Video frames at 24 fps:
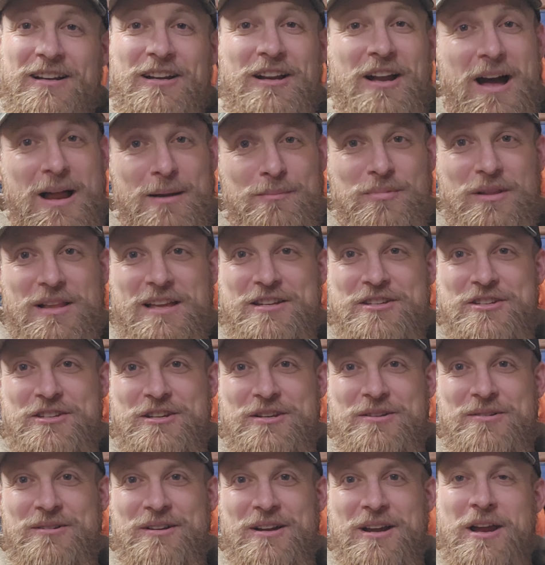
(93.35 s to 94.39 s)
God bless
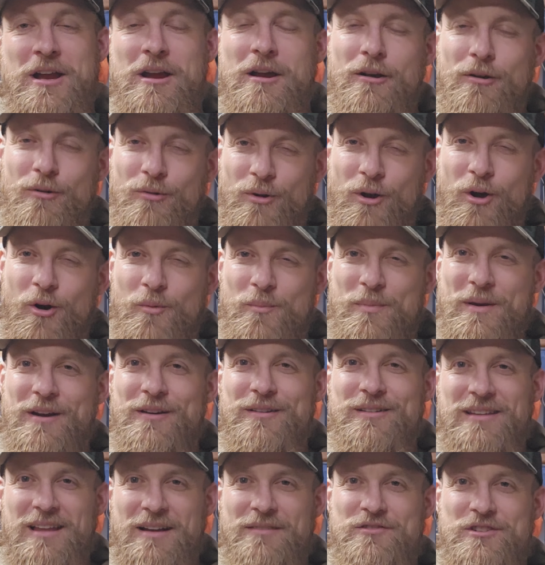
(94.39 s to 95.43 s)
you. Grow a
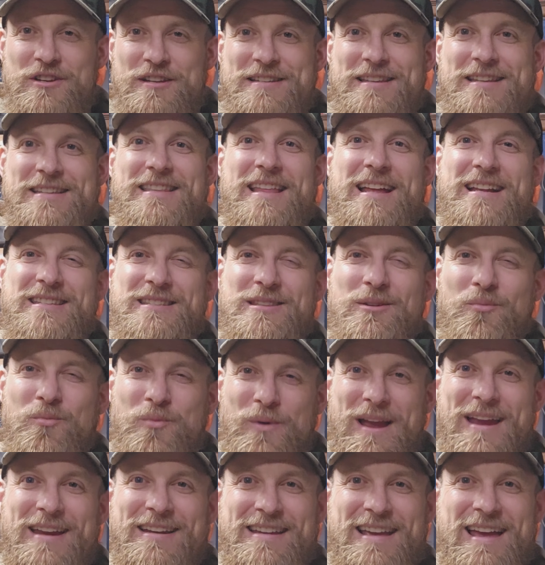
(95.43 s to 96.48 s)
beard, love Jesus. That's the
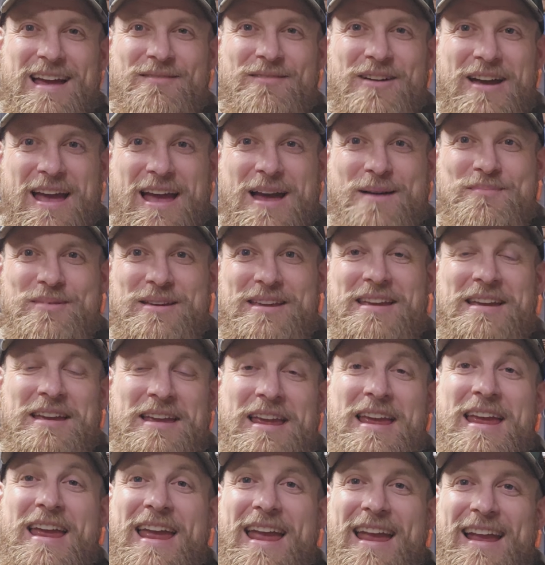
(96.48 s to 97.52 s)
way to have a happy
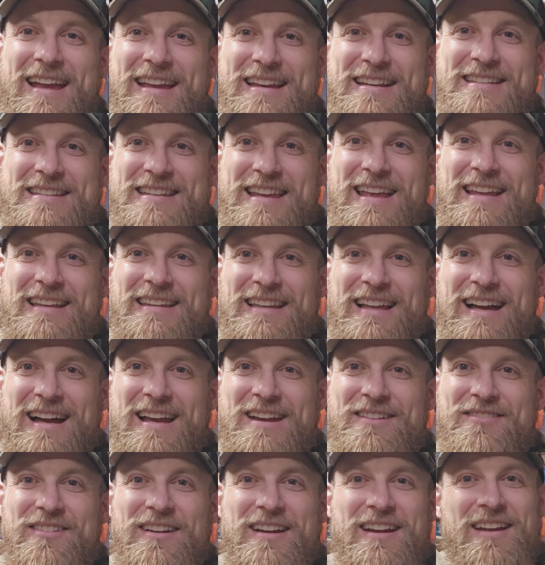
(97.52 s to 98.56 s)
and content
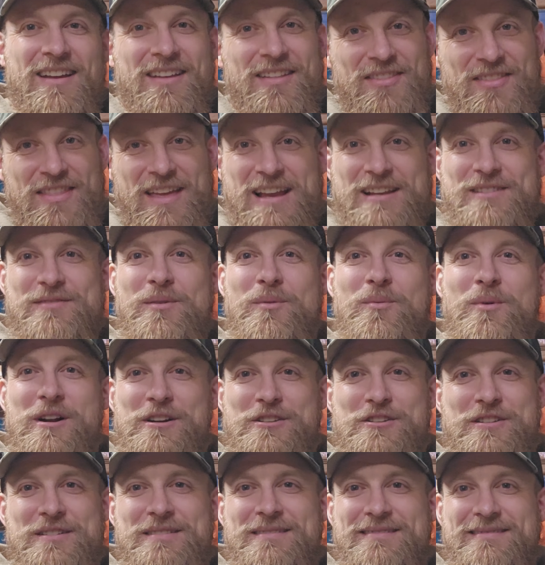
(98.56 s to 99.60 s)
life. Thanks for
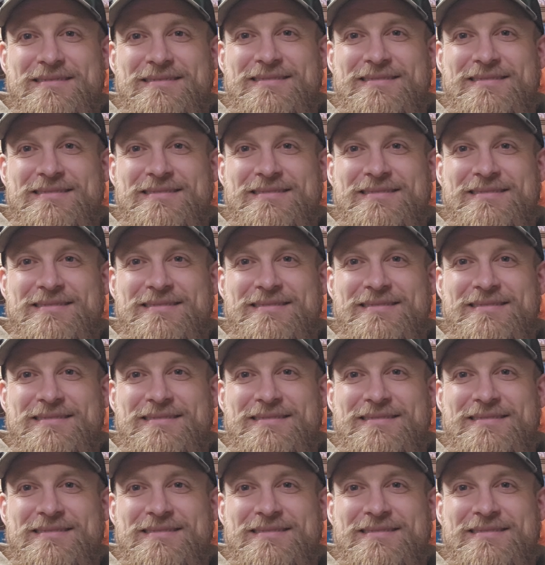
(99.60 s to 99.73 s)
watching.